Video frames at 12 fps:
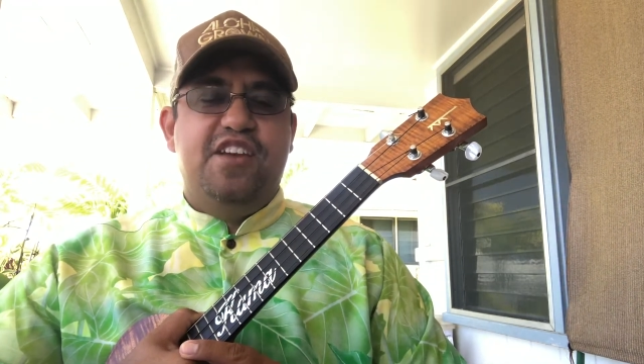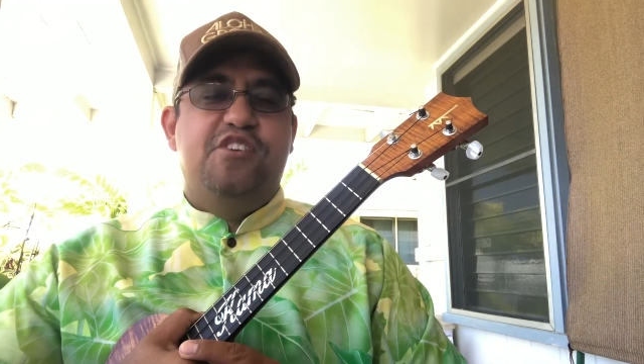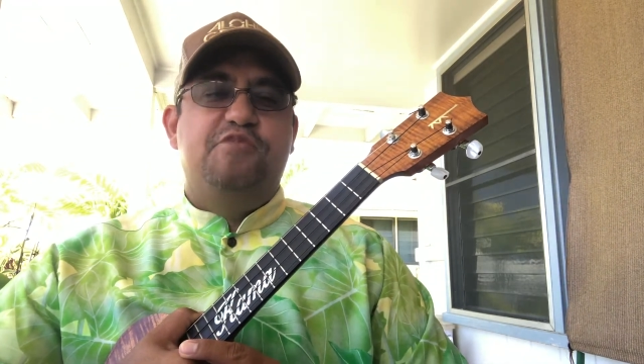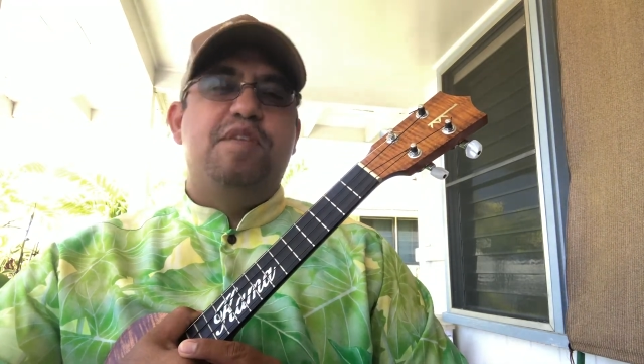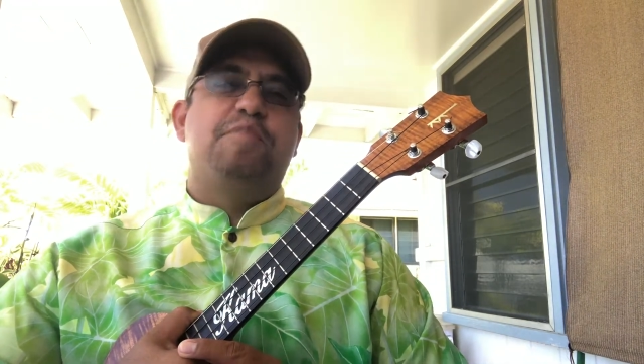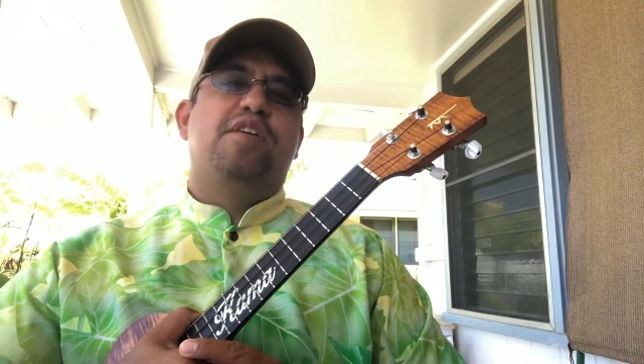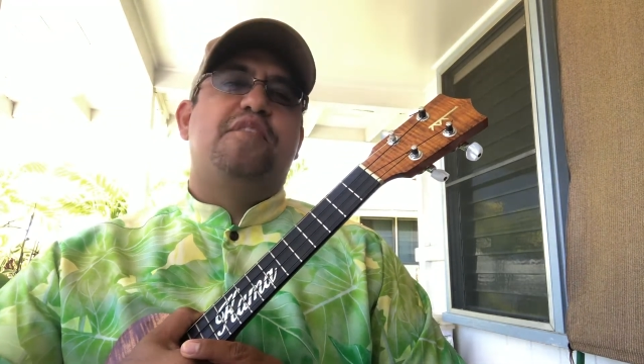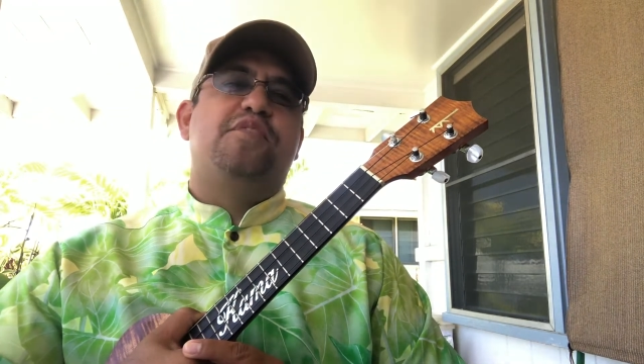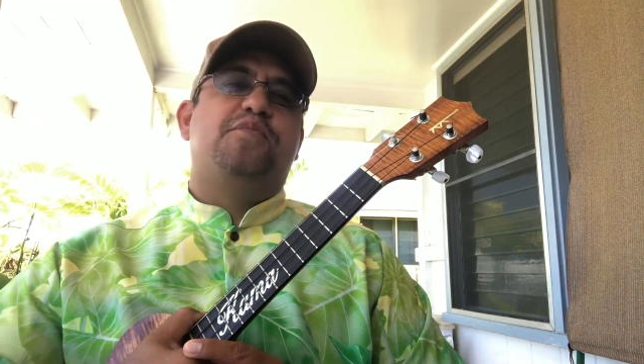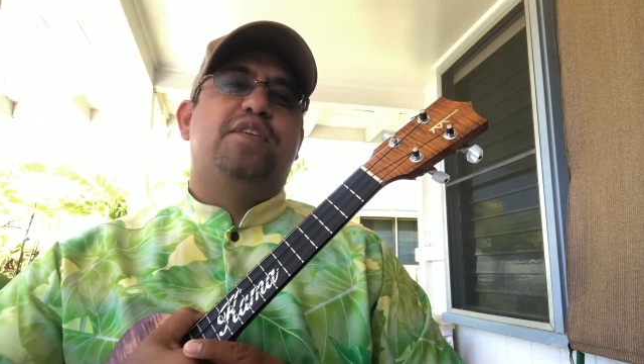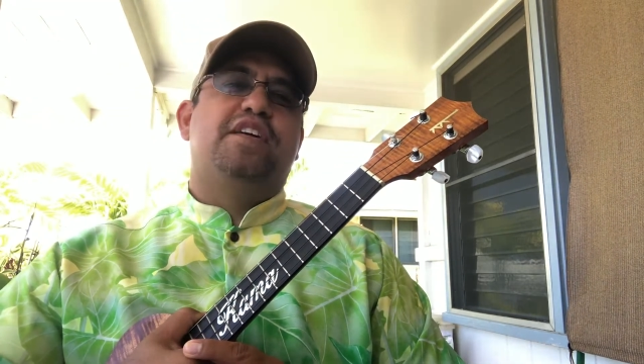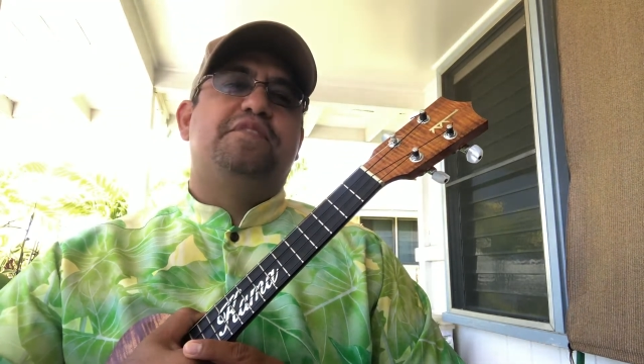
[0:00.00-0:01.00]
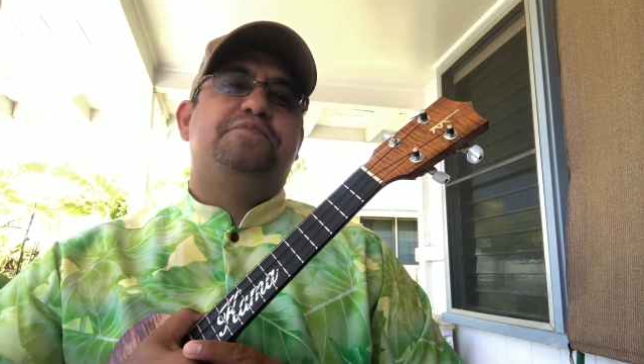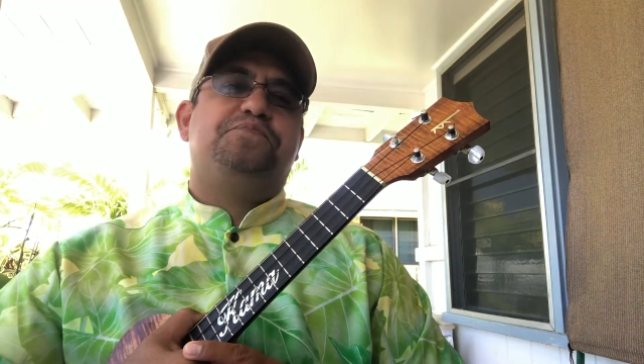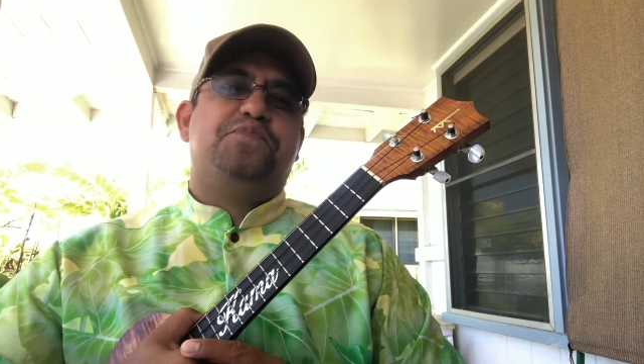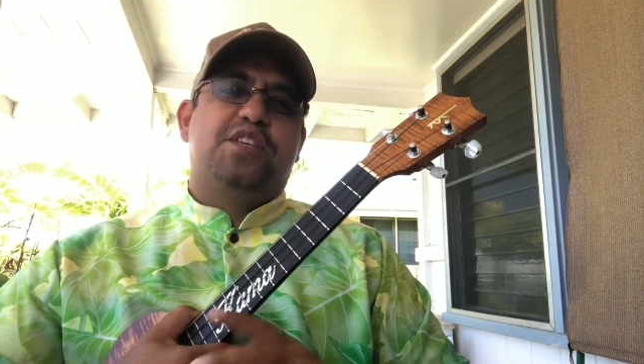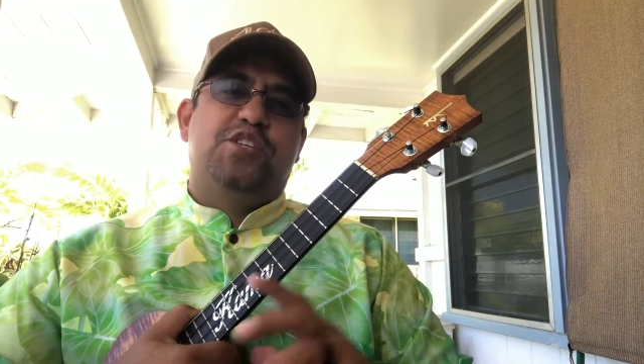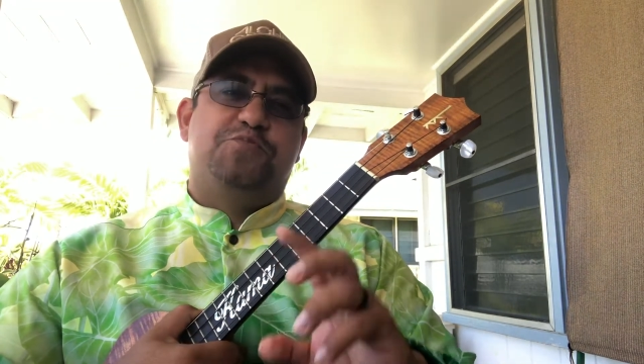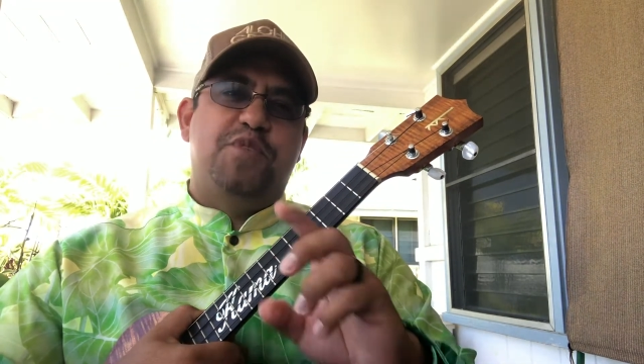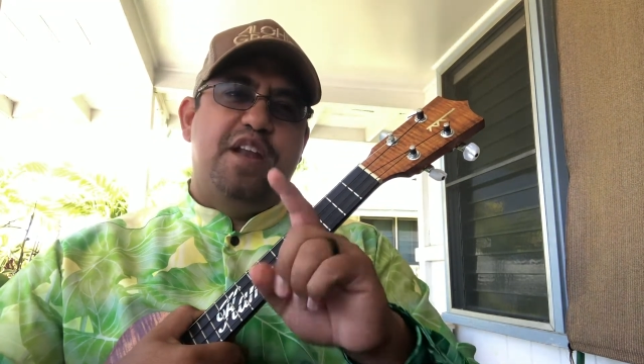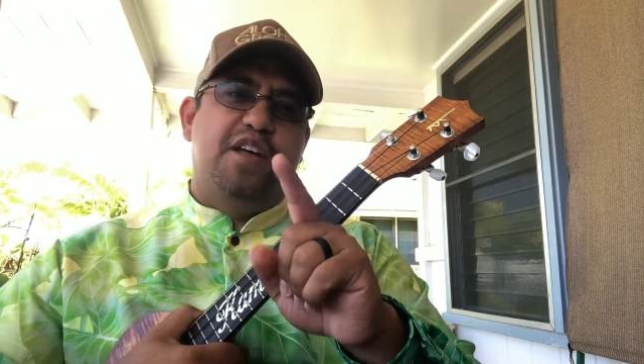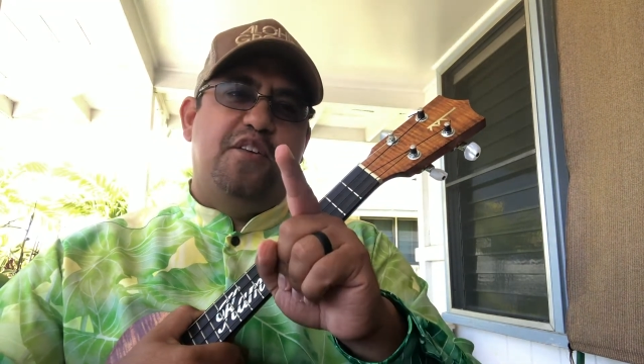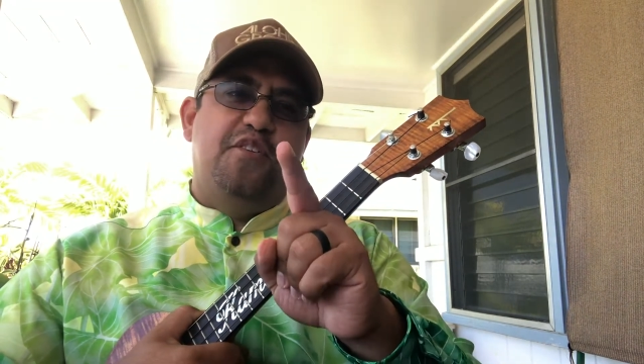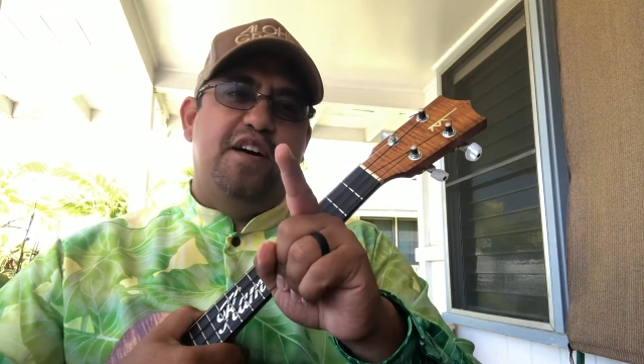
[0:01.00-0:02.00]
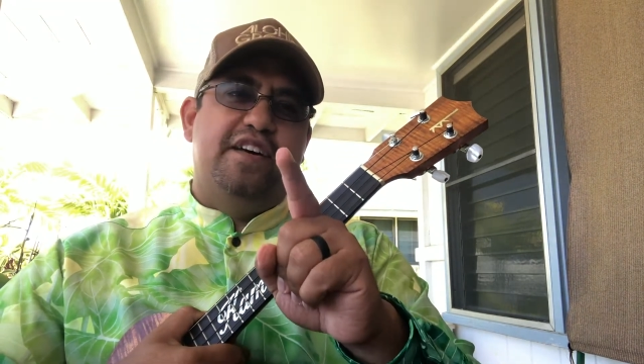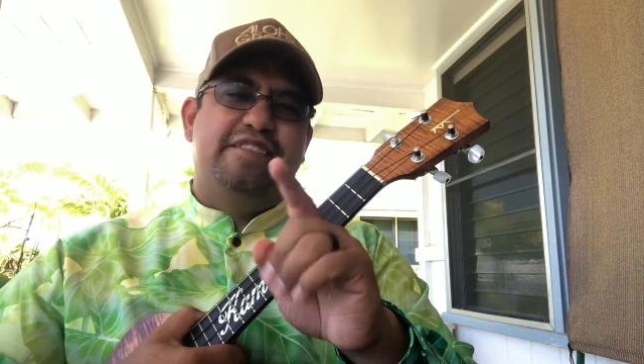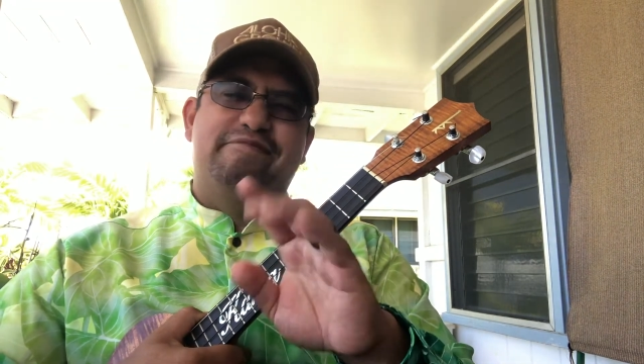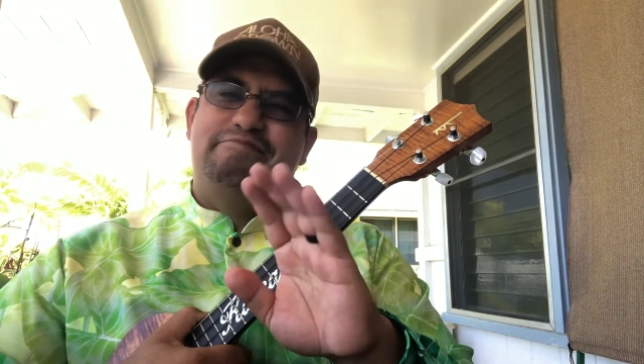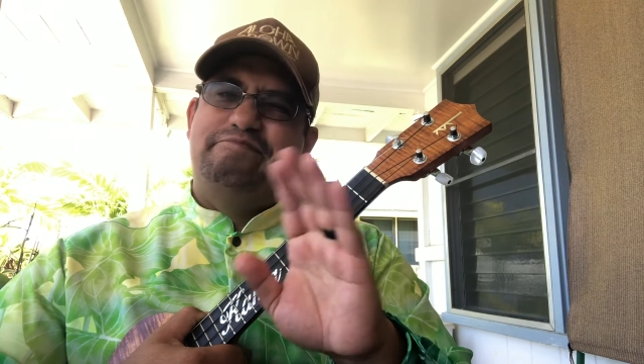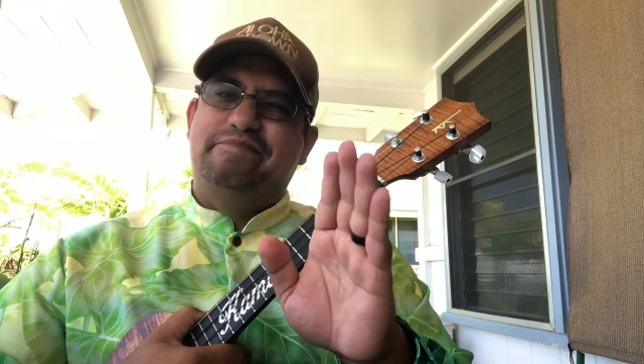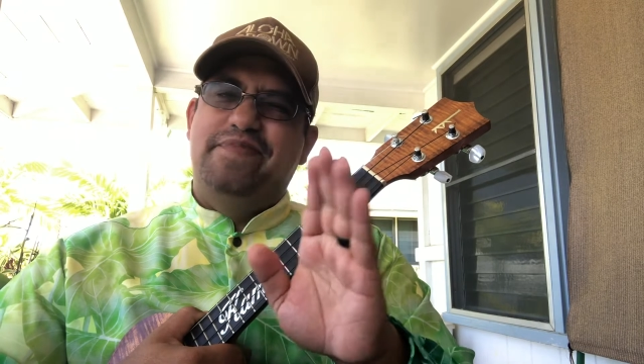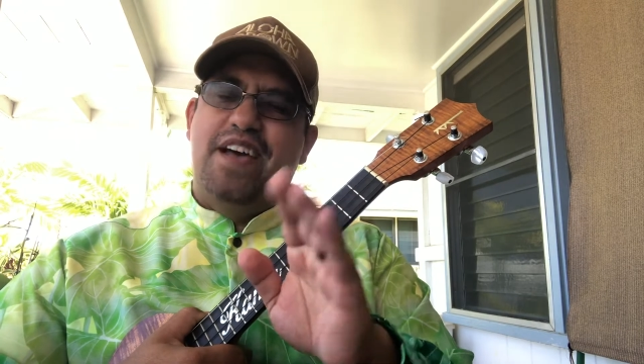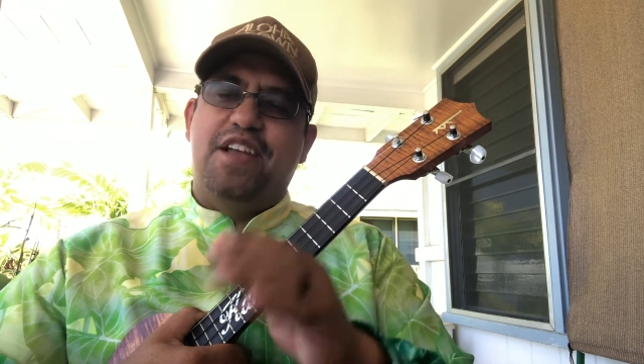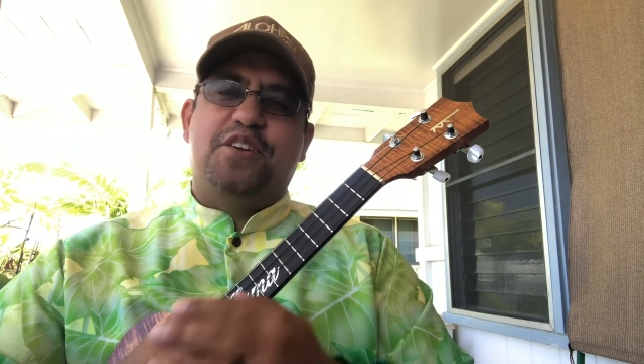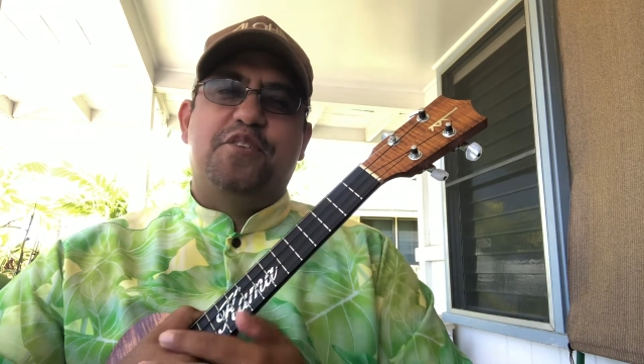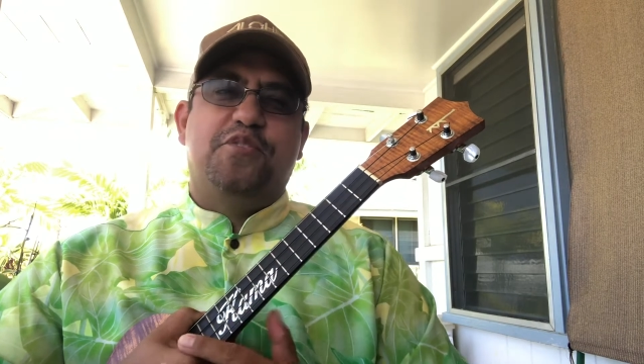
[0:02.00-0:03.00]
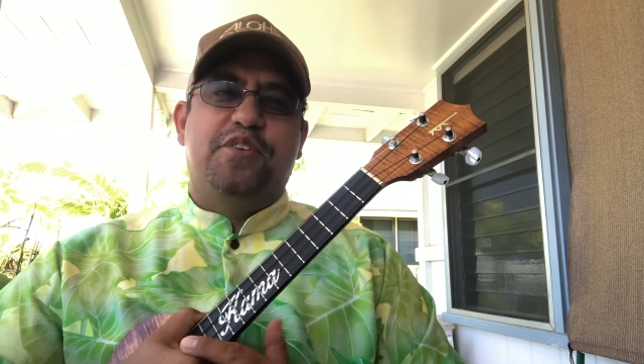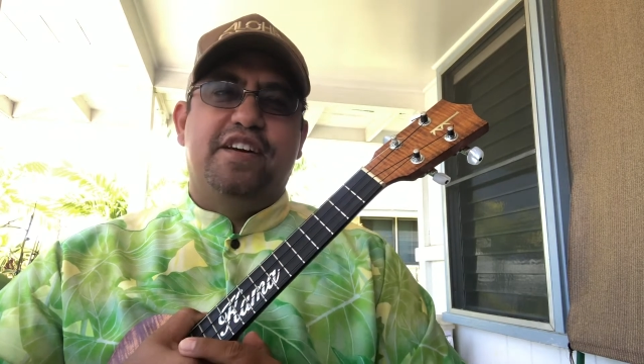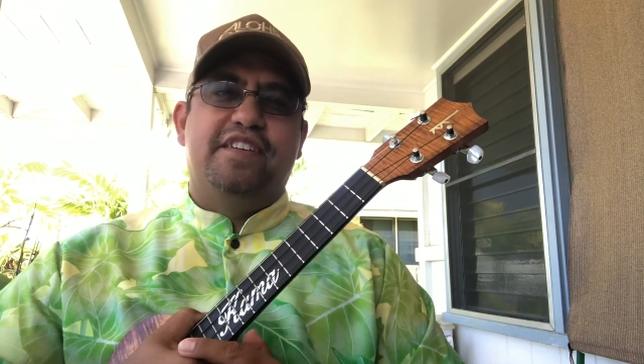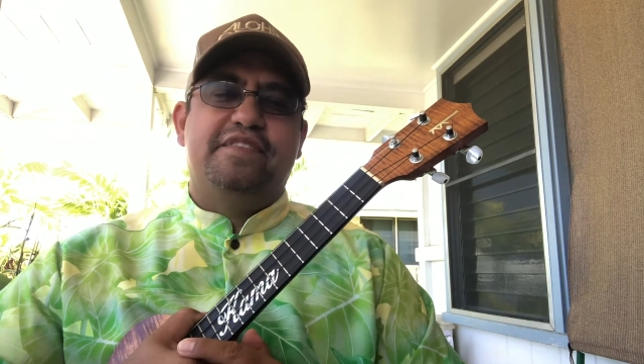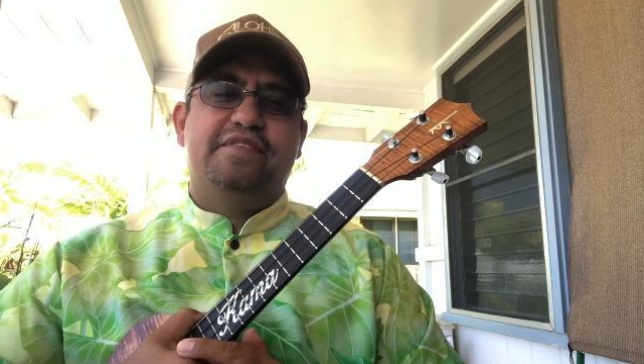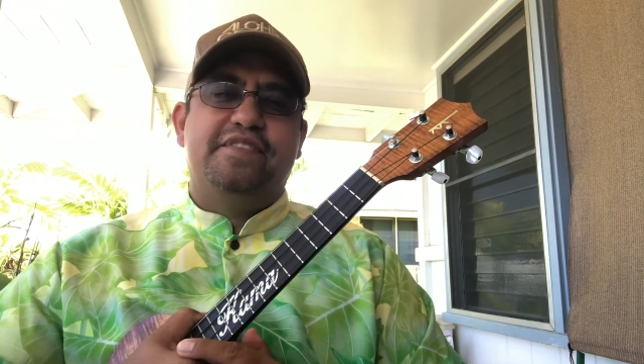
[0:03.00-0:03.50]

Remember everyone, spread aloha, not corona.